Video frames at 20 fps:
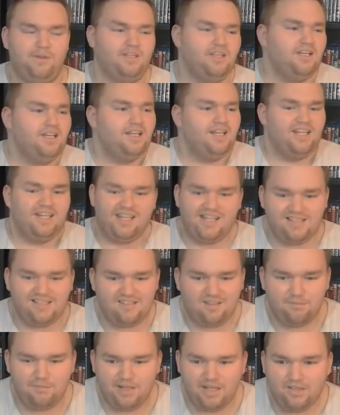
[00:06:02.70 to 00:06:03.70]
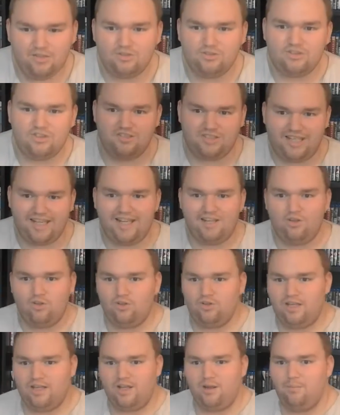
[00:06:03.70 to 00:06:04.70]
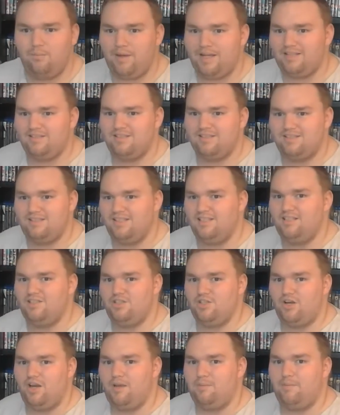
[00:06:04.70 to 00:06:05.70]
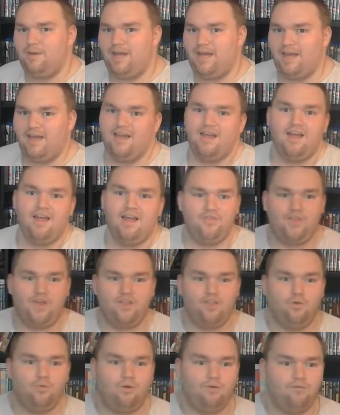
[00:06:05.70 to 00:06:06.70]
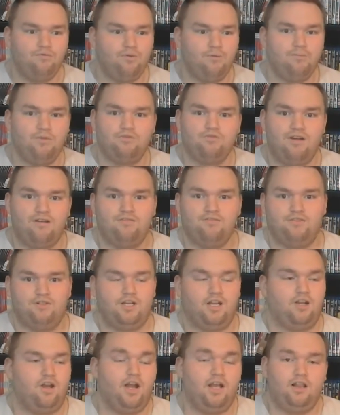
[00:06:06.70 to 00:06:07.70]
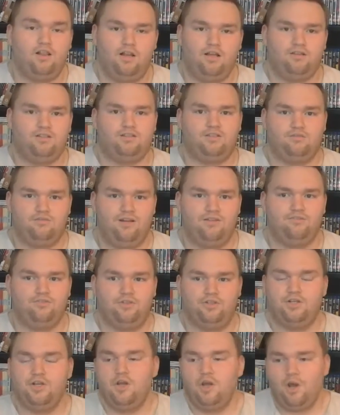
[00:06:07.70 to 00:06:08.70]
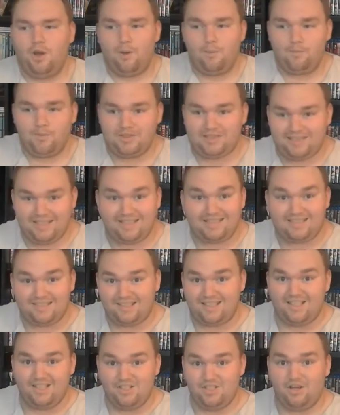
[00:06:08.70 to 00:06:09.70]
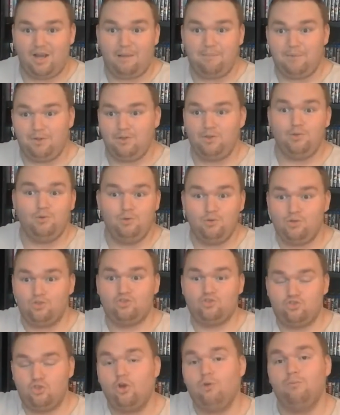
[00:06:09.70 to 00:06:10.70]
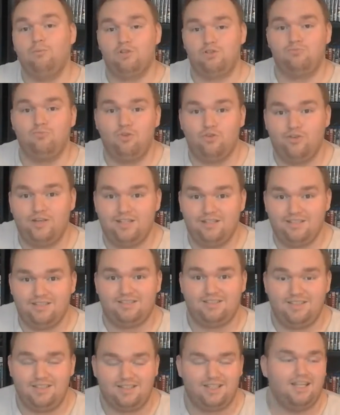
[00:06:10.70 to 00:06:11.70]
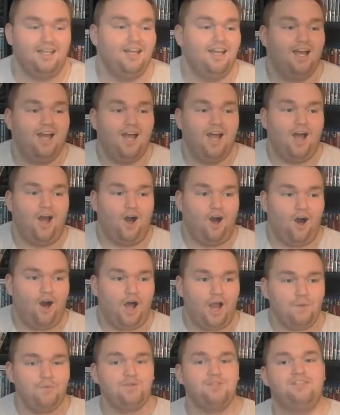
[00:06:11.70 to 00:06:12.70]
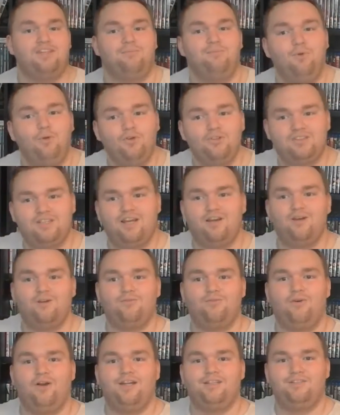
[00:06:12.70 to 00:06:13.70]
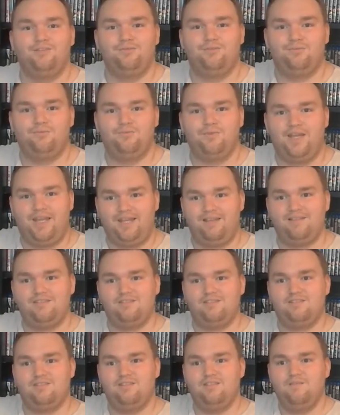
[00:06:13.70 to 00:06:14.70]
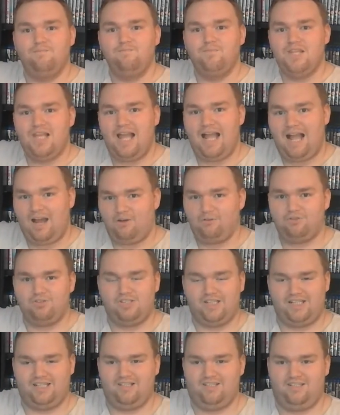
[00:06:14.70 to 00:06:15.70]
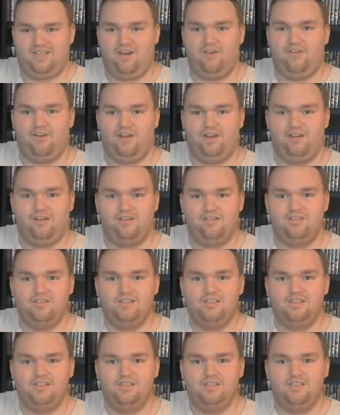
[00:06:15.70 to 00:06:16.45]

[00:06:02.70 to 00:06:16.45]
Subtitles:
mean, is it me, or does he look like a better CGI bear than the one from the Reverend? And I like the Reverend, but this CGI Baloo looks so much more realistic. I was more terrified of his outer exterior